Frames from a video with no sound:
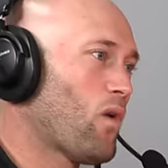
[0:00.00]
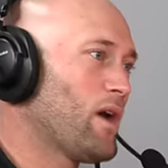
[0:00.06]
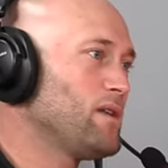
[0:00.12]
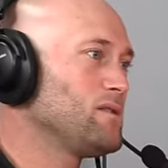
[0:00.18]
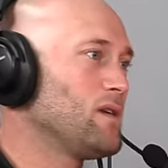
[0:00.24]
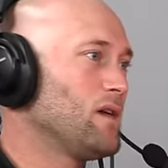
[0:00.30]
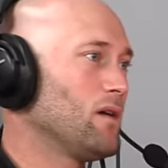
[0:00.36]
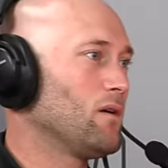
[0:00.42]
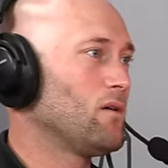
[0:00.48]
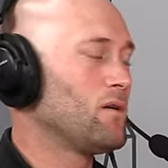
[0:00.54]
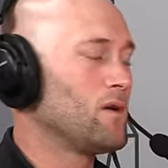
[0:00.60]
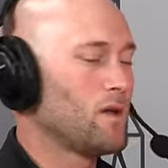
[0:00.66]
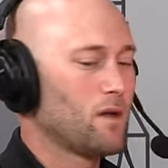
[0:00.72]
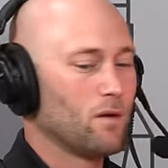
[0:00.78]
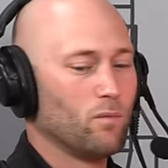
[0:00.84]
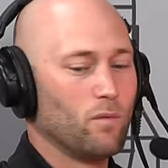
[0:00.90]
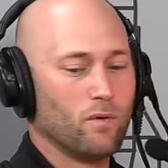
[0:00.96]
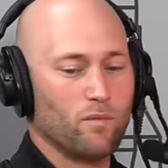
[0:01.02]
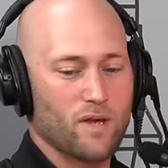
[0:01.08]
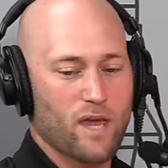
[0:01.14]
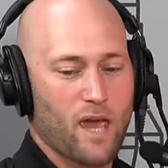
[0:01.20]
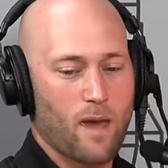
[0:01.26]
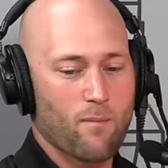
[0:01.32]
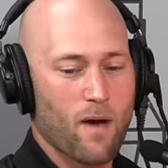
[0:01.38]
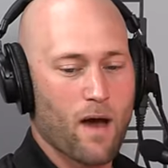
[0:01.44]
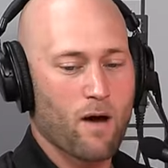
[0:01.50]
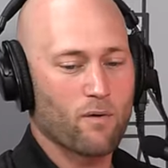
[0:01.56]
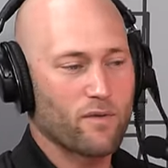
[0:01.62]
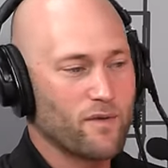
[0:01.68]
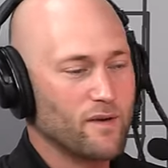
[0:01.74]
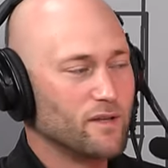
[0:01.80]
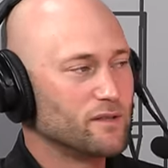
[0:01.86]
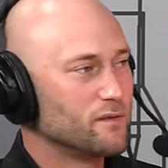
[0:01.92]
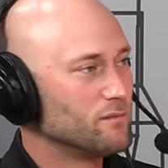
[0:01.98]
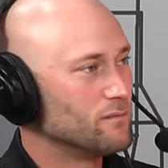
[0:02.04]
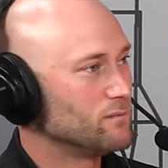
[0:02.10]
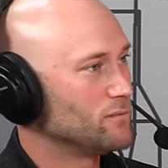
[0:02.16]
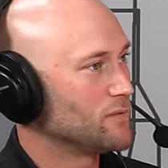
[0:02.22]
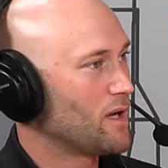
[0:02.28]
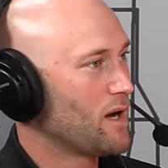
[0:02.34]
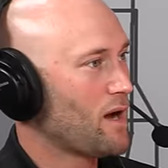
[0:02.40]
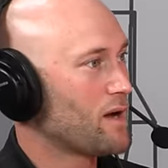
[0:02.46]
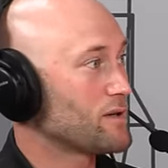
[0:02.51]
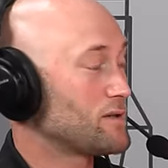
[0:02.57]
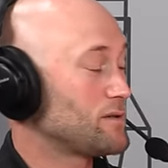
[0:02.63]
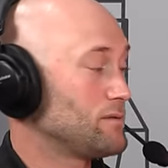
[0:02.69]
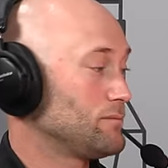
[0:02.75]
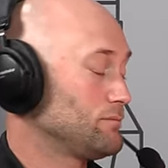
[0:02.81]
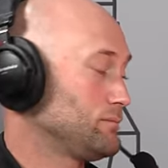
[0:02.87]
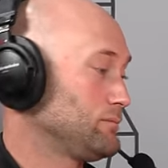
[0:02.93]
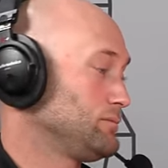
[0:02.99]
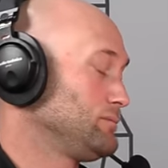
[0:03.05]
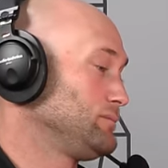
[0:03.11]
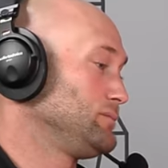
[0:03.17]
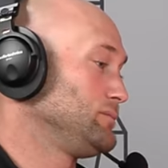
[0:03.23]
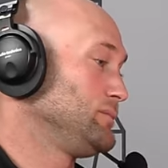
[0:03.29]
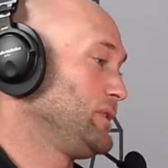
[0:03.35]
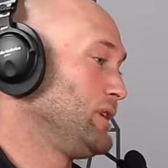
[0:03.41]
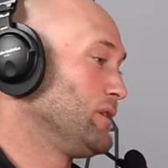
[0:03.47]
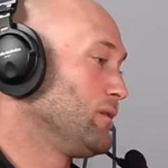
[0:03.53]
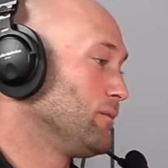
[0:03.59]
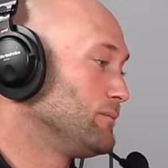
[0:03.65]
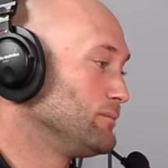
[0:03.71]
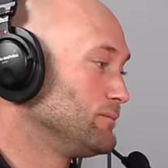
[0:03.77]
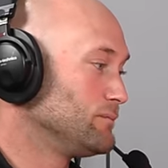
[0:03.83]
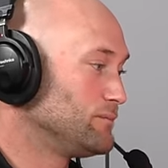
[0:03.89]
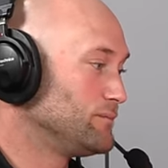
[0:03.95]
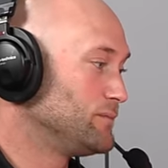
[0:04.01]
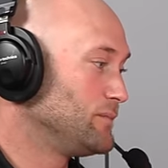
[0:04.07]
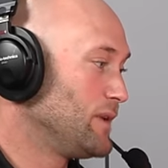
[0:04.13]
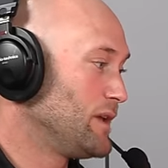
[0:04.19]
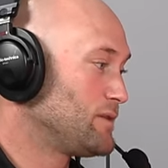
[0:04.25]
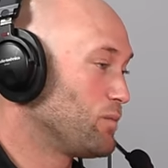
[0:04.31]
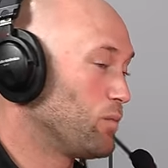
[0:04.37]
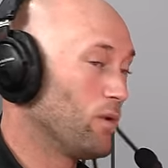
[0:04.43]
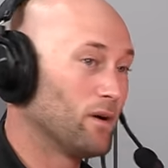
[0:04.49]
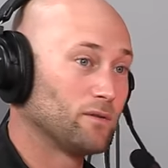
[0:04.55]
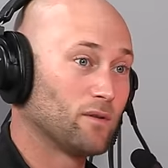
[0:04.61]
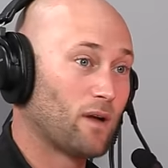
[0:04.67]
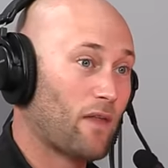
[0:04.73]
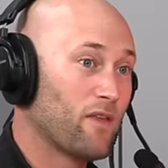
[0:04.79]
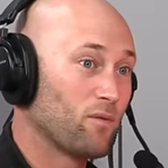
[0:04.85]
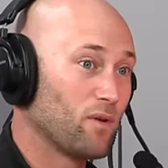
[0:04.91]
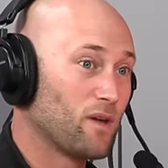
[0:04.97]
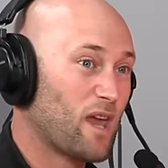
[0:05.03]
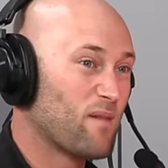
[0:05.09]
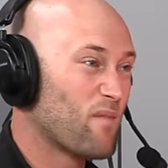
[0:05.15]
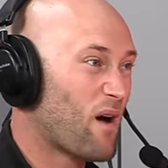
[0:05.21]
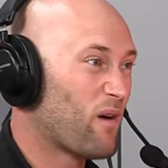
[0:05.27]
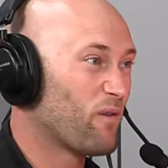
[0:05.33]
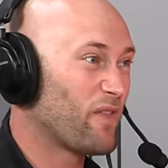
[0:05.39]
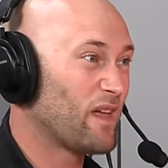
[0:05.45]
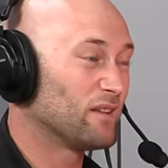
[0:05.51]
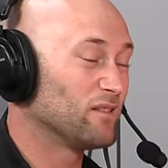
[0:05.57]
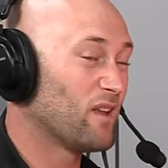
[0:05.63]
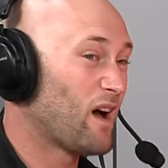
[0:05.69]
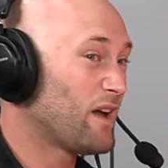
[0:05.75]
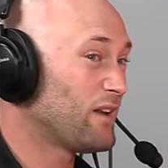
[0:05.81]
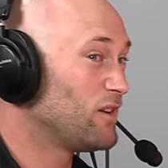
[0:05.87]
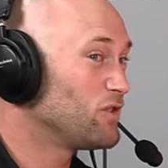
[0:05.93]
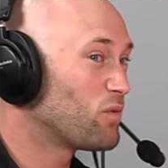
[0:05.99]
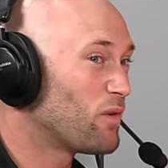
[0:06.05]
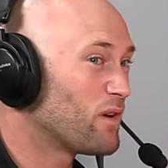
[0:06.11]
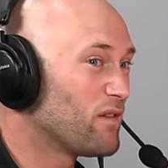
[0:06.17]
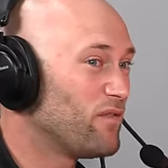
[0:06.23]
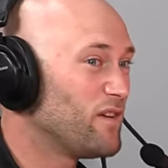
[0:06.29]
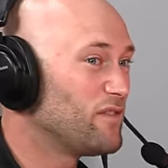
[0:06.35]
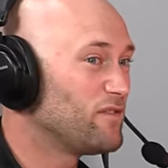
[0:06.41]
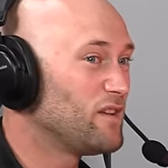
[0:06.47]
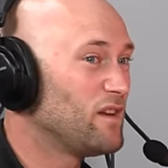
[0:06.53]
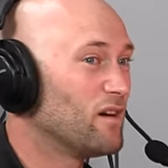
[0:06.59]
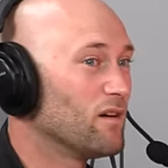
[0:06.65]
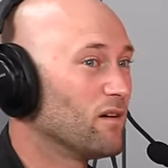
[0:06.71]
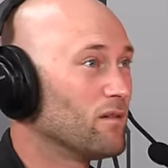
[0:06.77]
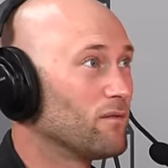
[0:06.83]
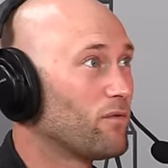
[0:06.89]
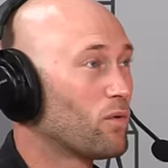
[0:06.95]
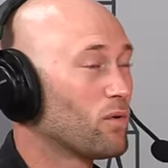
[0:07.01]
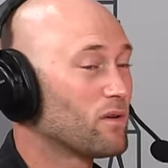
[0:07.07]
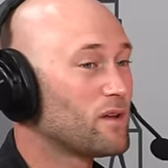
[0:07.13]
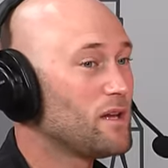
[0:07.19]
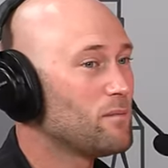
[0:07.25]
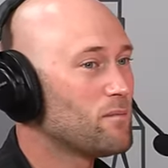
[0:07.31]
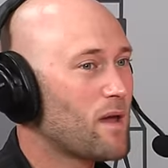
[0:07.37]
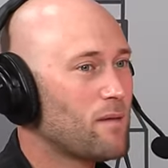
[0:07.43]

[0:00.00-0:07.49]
Whitetail, when we came out with this, gosh, you know, it's what, so I think we came out with that line in twenty fifteen or fourteen,